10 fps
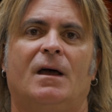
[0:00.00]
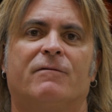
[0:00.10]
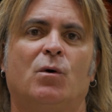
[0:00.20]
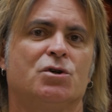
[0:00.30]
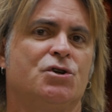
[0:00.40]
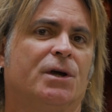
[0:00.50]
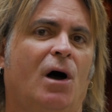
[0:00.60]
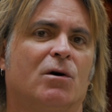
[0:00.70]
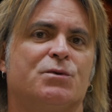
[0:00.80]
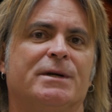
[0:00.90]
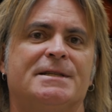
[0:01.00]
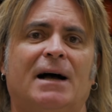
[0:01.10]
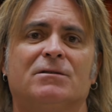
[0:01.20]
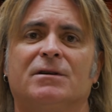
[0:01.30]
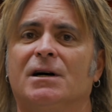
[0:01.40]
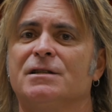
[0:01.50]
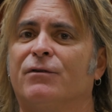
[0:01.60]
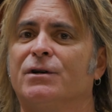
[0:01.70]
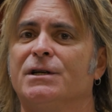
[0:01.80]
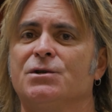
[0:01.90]
Of course, you can always reach out to us
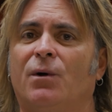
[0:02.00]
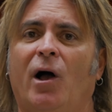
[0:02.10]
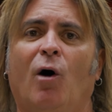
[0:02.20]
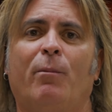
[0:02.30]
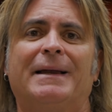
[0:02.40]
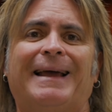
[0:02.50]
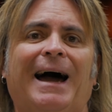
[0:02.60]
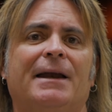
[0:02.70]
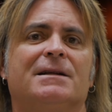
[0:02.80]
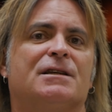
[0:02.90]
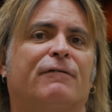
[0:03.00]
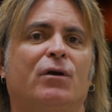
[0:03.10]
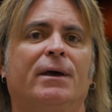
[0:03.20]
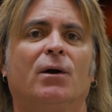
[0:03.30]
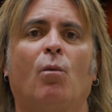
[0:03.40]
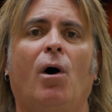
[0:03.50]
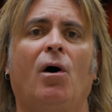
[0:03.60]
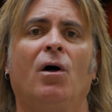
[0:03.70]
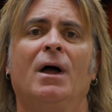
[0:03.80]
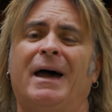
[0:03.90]
for additional help and guidance if you hit a
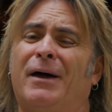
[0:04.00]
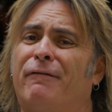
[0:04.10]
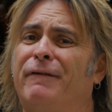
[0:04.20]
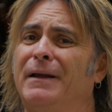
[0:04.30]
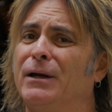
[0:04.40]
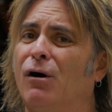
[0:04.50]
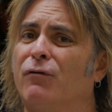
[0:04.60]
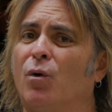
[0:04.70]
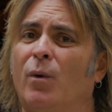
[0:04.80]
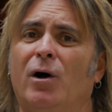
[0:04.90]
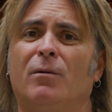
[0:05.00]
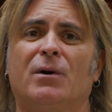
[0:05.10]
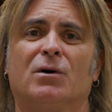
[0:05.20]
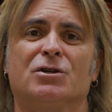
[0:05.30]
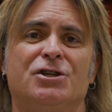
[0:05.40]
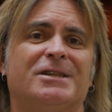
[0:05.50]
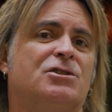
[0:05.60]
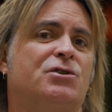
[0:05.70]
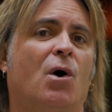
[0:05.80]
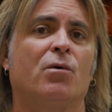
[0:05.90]
wall and are feeling overwhelmed or
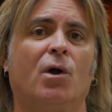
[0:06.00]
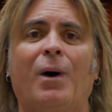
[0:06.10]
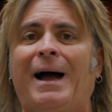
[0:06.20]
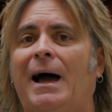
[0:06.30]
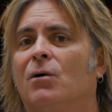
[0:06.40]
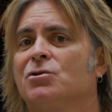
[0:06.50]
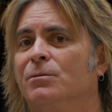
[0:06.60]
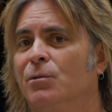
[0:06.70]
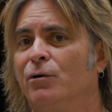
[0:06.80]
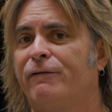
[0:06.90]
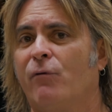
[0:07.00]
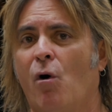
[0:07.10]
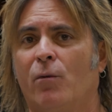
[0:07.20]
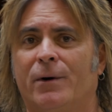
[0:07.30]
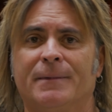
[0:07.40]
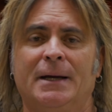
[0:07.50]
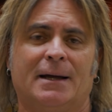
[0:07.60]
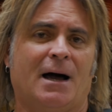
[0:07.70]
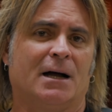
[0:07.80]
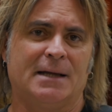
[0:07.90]
just don't know how to move forward.
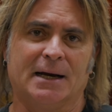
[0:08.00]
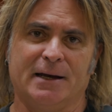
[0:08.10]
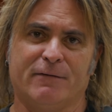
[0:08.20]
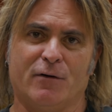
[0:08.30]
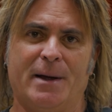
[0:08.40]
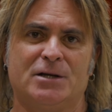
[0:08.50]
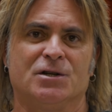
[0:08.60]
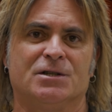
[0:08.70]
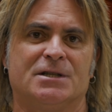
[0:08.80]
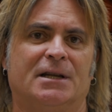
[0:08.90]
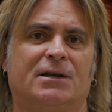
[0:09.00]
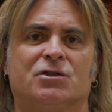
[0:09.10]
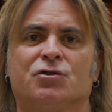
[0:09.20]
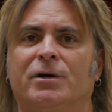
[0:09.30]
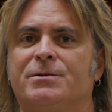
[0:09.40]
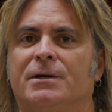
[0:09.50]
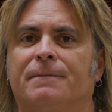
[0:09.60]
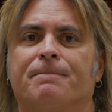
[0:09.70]
Contact information is in the description.